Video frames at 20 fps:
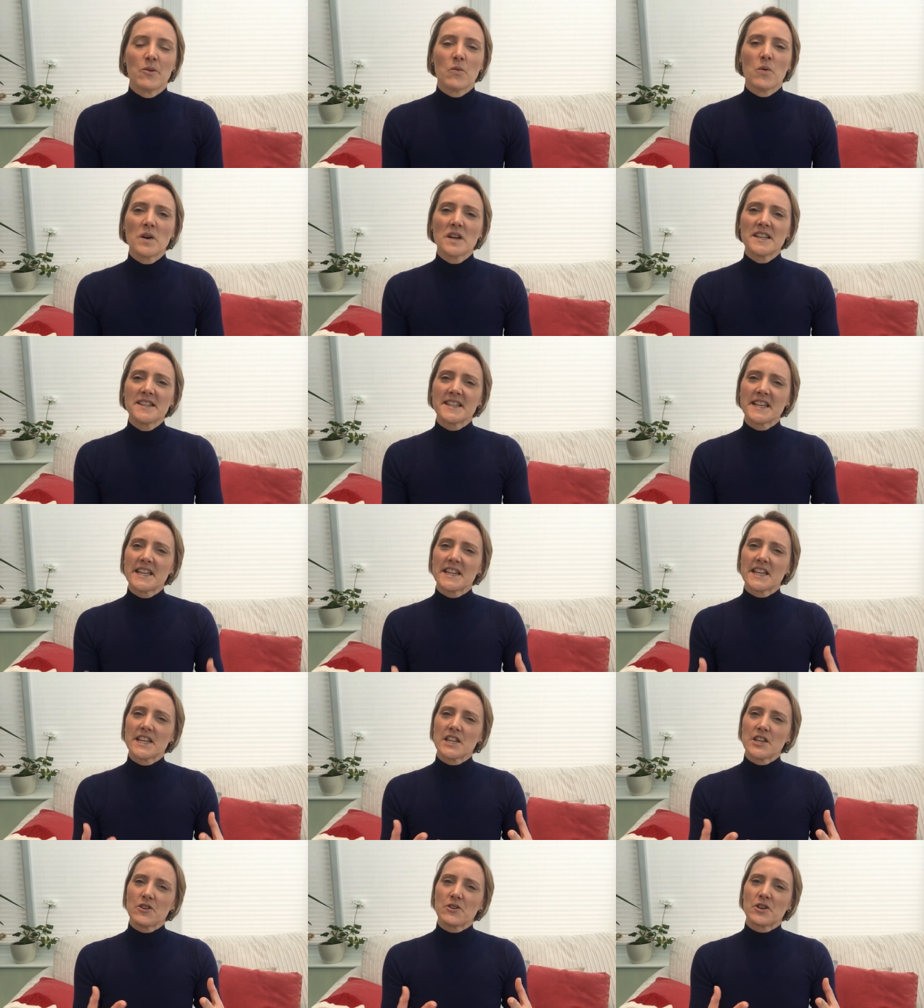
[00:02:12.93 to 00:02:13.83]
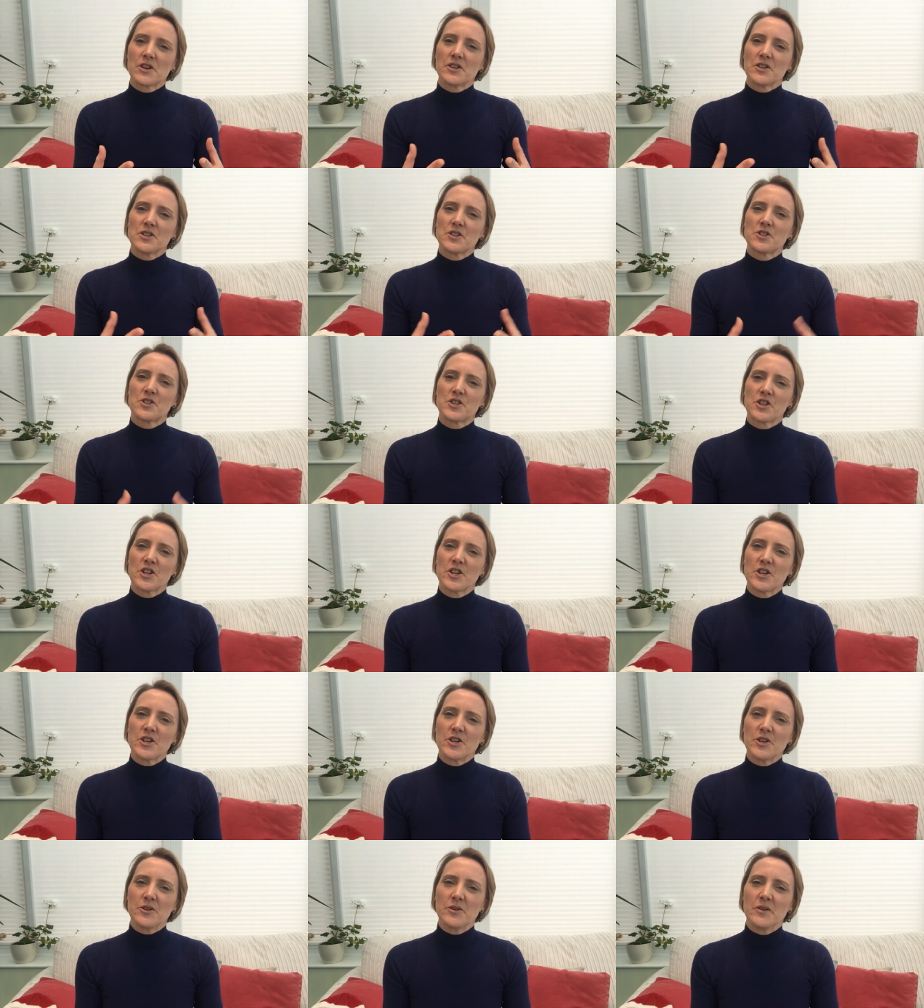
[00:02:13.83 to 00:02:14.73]
what is it that you can
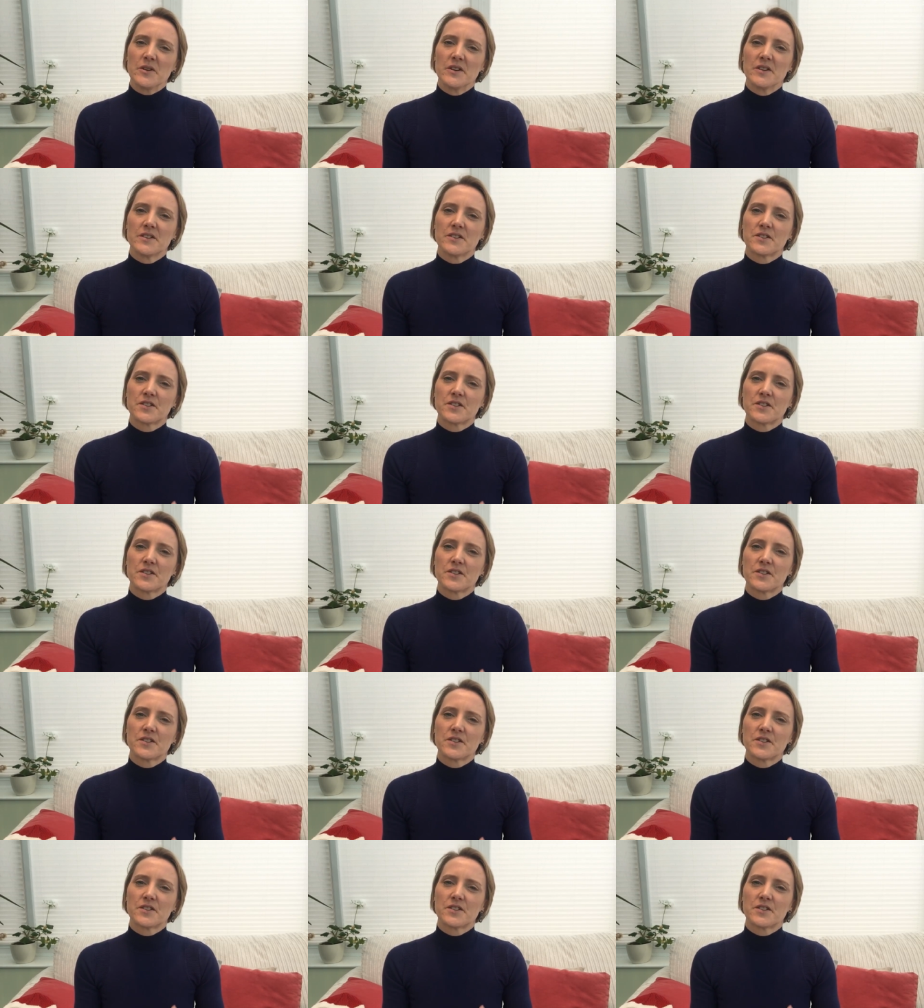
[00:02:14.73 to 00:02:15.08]
do